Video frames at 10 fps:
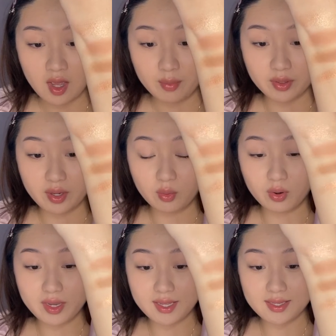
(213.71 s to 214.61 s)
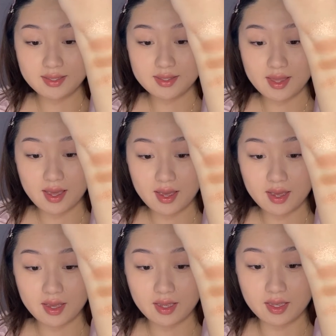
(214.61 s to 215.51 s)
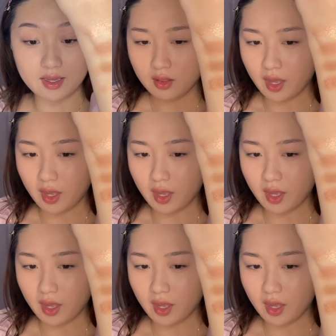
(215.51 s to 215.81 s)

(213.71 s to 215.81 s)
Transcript: But like, what is that?